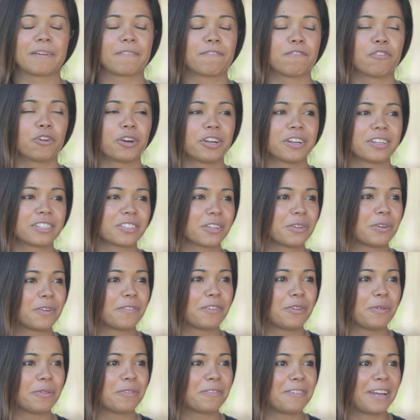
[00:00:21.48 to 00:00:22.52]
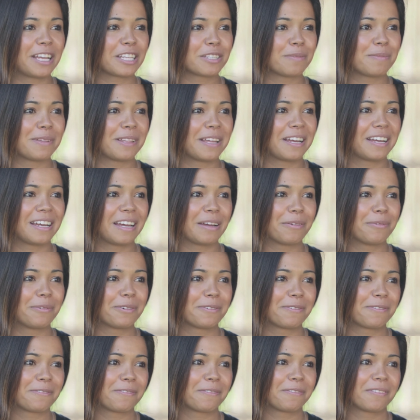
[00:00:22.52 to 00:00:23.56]
4 years ago, if you would have asked me that, I would
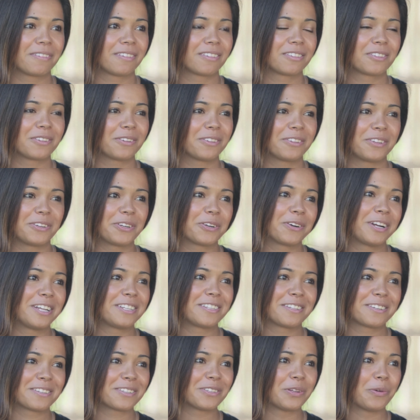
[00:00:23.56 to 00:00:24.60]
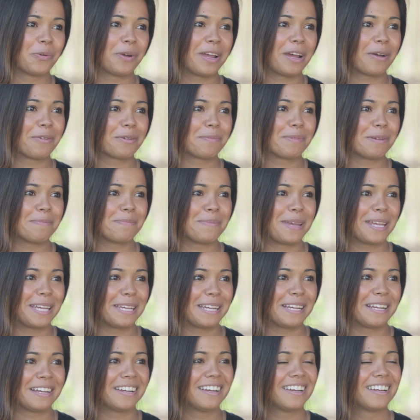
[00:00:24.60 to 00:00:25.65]
have told you you're crazy. There's no way I would be
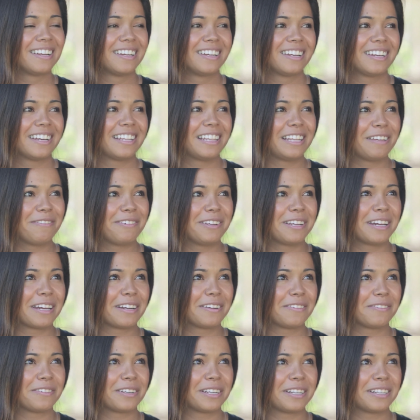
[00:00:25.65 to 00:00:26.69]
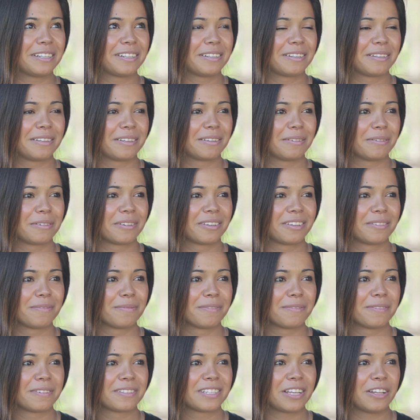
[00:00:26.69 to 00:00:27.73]
making a living out of
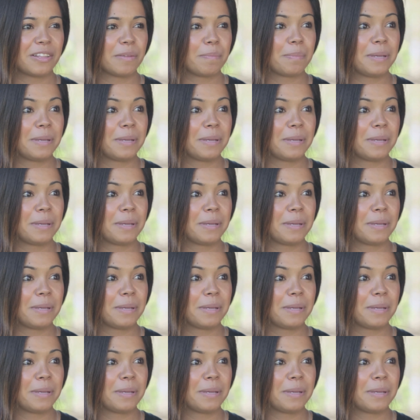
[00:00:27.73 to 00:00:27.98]
selling